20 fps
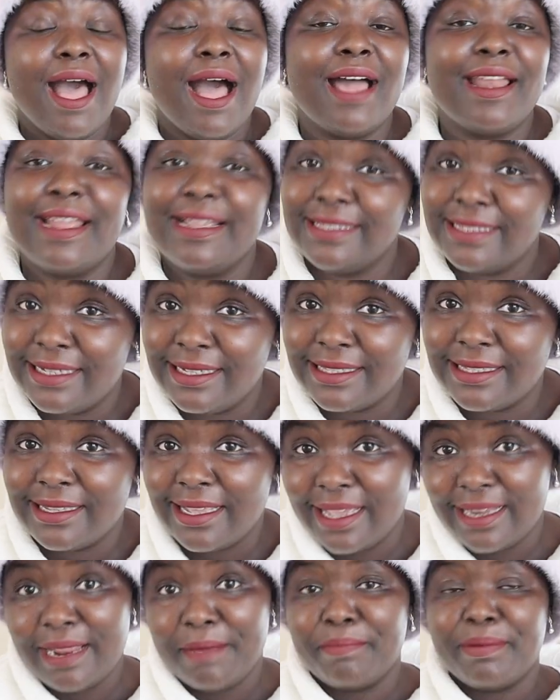And I did
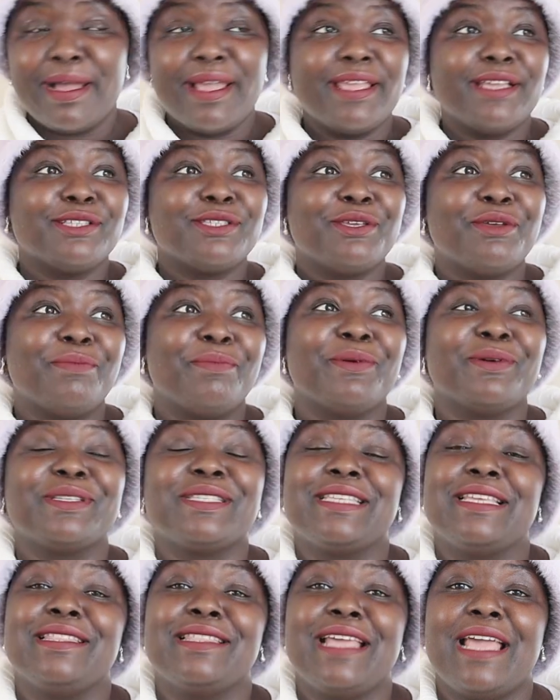end up buying two
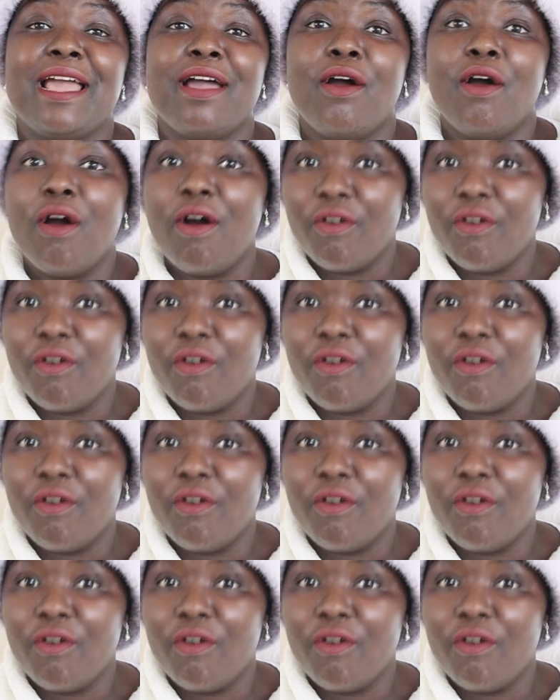books in there.